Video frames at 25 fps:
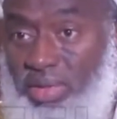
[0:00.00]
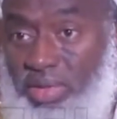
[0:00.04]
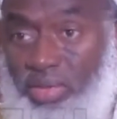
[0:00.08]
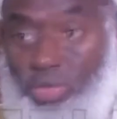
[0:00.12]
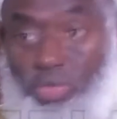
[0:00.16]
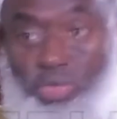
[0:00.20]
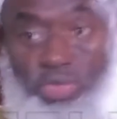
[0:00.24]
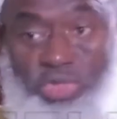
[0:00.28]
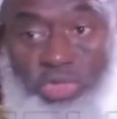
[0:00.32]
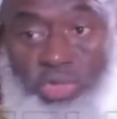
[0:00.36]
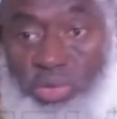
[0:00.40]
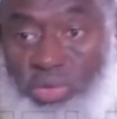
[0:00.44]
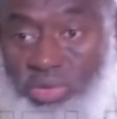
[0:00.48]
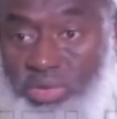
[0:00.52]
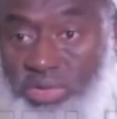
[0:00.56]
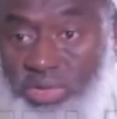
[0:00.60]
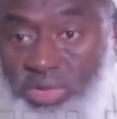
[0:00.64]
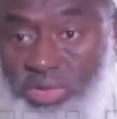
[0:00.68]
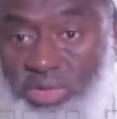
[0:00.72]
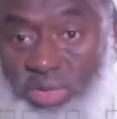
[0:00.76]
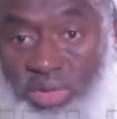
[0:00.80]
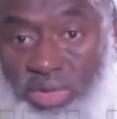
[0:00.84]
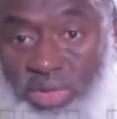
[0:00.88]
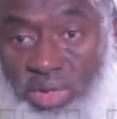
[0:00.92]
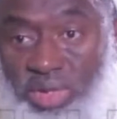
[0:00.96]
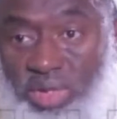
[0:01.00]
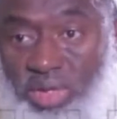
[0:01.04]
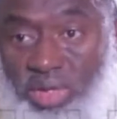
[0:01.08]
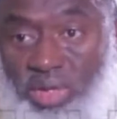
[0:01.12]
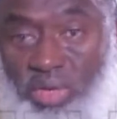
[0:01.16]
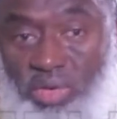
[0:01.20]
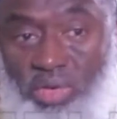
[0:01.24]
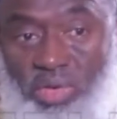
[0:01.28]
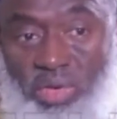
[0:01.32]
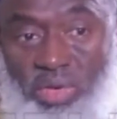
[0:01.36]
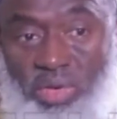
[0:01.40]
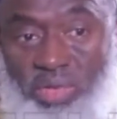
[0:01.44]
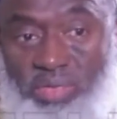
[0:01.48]
They will show us,
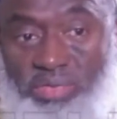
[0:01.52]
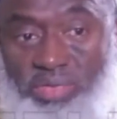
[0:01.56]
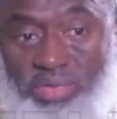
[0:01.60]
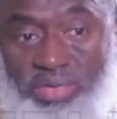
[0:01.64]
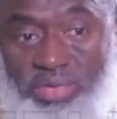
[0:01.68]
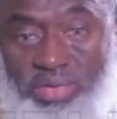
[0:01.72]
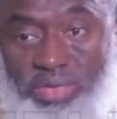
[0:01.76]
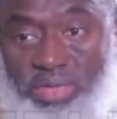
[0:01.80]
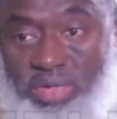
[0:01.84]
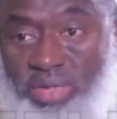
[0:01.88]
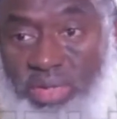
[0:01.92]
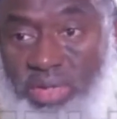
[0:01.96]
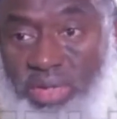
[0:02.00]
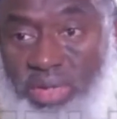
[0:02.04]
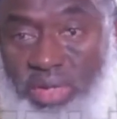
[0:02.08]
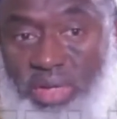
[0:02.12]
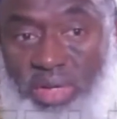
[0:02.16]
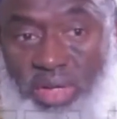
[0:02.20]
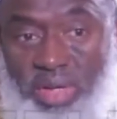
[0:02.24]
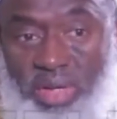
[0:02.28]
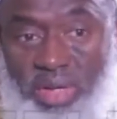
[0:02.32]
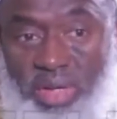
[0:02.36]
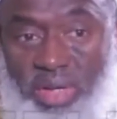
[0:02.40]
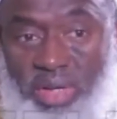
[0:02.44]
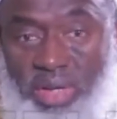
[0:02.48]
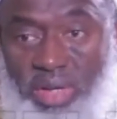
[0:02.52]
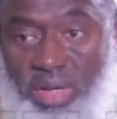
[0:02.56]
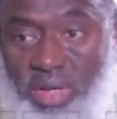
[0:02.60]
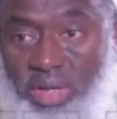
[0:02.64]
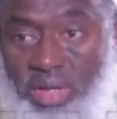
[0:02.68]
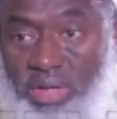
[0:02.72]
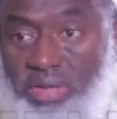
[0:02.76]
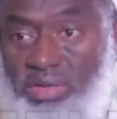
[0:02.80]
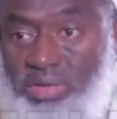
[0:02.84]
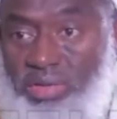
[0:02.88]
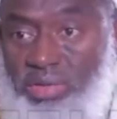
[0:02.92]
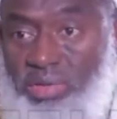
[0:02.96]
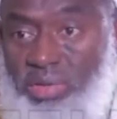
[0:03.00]
none of us here
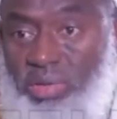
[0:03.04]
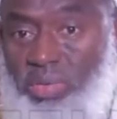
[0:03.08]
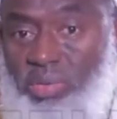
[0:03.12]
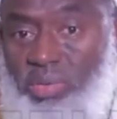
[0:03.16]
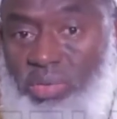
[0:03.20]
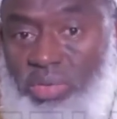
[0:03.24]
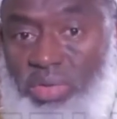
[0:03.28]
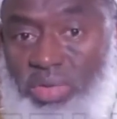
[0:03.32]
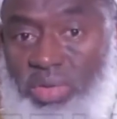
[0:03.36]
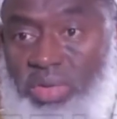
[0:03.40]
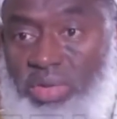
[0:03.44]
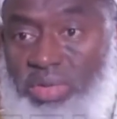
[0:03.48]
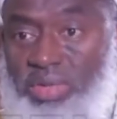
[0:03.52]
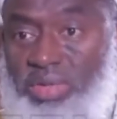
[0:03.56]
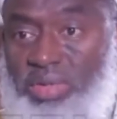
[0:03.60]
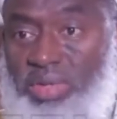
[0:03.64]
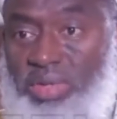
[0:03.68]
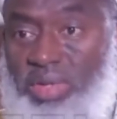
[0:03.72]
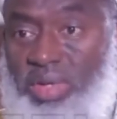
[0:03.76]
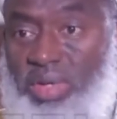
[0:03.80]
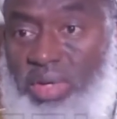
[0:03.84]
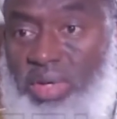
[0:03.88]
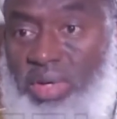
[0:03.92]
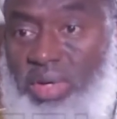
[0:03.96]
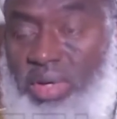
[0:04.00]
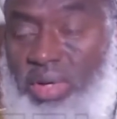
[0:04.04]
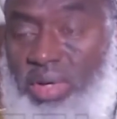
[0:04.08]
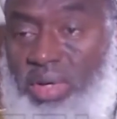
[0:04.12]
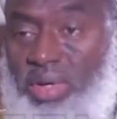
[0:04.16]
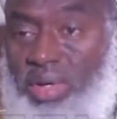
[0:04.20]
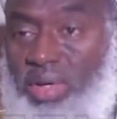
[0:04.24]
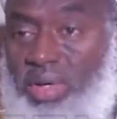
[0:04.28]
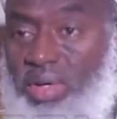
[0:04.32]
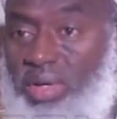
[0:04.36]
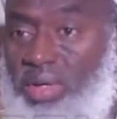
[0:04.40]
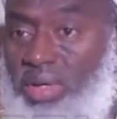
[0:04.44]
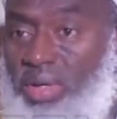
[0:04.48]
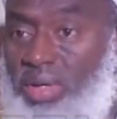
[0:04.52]
is not without
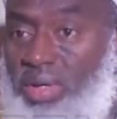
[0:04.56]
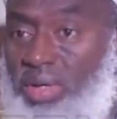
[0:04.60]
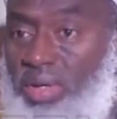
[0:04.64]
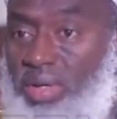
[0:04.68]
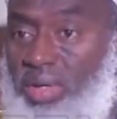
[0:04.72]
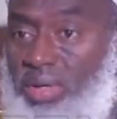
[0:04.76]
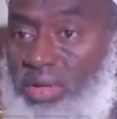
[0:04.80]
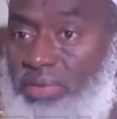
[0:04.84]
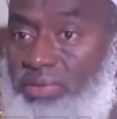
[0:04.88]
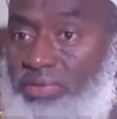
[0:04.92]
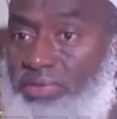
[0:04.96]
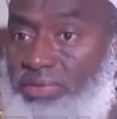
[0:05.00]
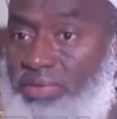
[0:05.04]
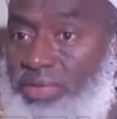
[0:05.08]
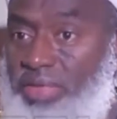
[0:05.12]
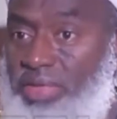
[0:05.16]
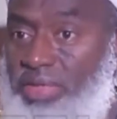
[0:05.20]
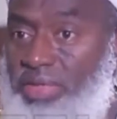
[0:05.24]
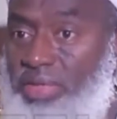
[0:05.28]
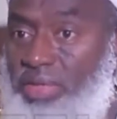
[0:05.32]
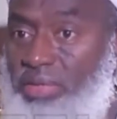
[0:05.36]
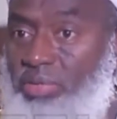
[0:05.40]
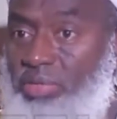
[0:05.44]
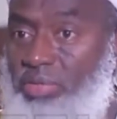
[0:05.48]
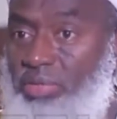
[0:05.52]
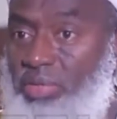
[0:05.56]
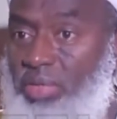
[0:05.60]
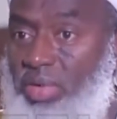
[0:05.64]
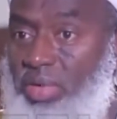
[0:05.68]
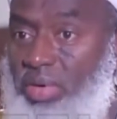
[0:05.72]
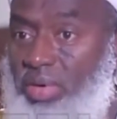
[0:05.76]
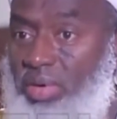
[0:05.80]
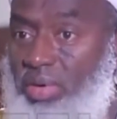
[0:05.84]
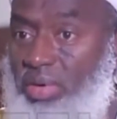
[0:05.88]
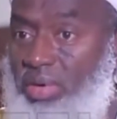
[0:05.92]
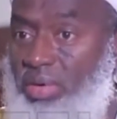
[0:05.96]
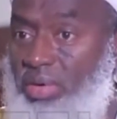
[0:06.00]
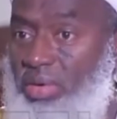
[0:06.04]
a victim
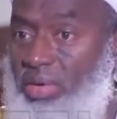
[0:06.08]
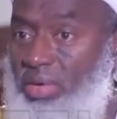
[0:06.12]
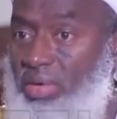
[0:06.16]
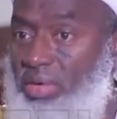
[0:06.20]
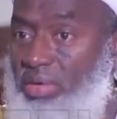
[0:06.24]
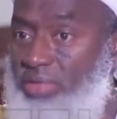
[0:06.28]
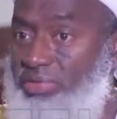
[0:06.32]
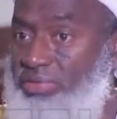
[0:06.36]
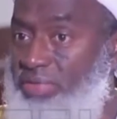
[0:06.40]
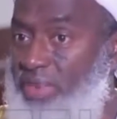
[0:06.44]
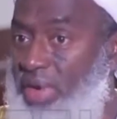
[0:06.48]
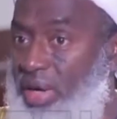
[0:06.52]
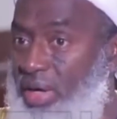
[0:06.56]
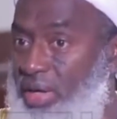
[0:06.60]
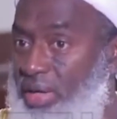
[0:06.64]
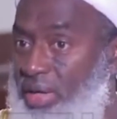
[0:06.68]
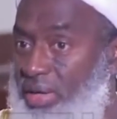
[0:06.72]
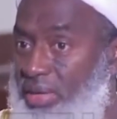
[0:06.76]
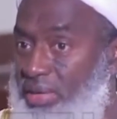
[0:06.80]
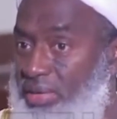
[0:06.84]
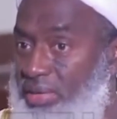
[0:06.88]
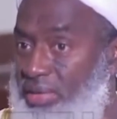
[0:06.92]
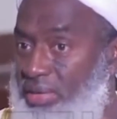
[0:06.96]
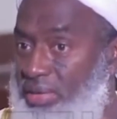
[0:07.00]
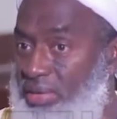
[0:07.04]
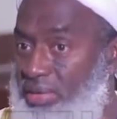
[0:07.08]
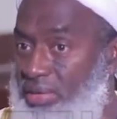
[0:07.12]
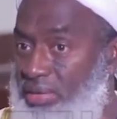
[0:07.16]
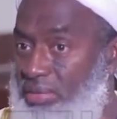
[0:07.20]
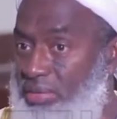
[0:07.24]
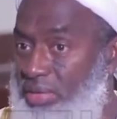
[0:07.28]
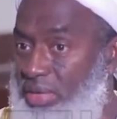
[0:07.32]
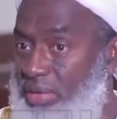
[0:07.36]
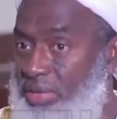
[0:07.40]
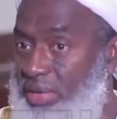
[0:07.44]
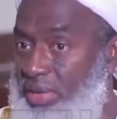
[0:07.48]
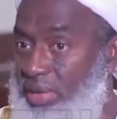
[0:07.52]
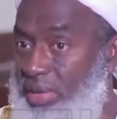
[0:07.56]
of violence,
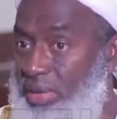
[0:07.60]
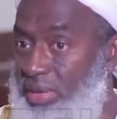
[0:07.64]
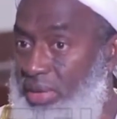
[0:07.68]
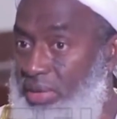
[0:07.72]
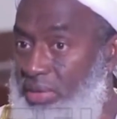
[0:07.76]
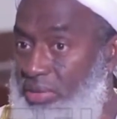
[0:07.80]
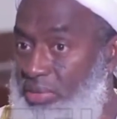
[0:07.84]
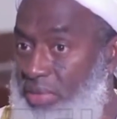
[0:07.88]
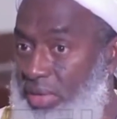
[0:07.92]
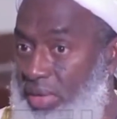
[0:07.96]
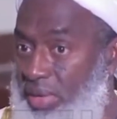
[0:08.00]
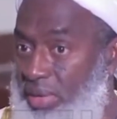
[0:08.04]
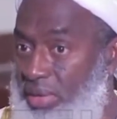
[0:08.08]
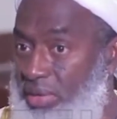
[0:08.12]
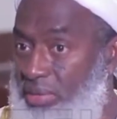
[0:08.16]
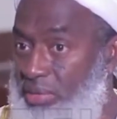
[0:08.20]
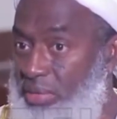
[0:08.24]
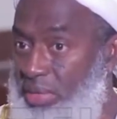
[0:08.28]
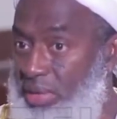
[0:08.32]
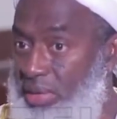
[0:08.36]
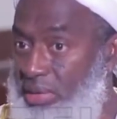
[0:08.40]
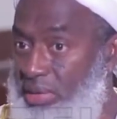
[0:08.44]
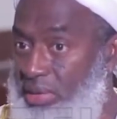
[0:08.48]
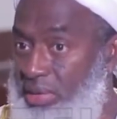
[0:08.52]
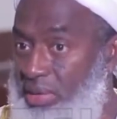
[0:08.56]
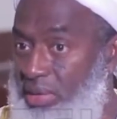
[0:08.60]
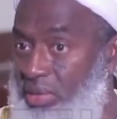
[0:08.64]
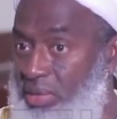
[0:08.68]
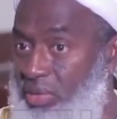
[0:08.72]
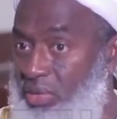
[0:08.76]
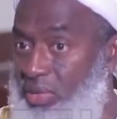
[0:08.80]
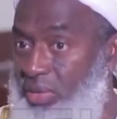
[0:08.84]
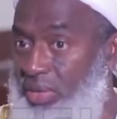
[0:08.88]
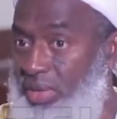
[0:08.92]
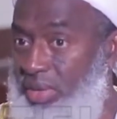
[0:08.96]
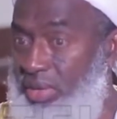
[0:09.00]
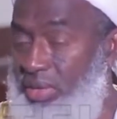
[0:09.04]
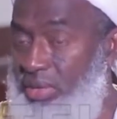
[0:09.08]
maybe killed by the military
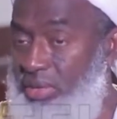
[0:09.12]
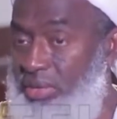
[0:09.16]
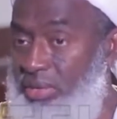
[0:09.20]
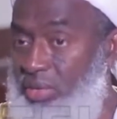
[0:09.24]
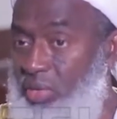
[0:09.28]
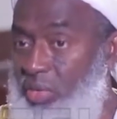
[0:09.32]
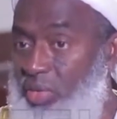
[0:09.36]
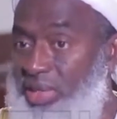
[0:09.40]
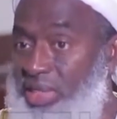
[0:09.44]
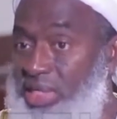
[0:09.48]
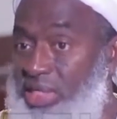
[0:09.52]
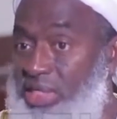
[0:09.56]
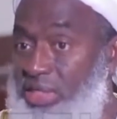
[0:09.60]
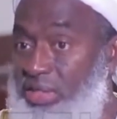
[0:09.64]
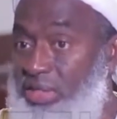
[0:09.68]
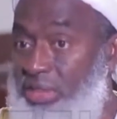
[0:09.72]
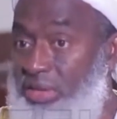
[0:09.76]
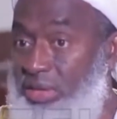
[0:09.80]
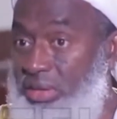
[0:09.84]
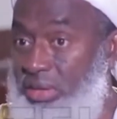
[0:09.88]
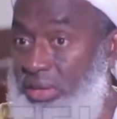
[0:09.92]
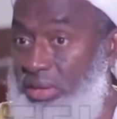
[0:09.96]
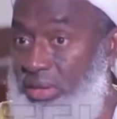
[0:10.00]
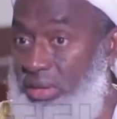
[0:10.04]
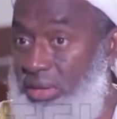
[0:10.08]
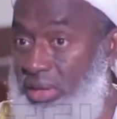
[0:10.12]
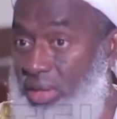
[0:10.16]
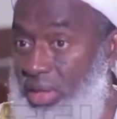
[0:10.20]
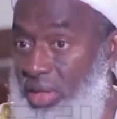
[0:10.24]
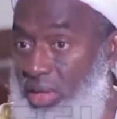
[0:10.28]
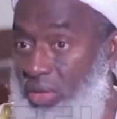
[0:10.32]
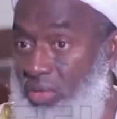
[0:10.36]
or killed or lynched in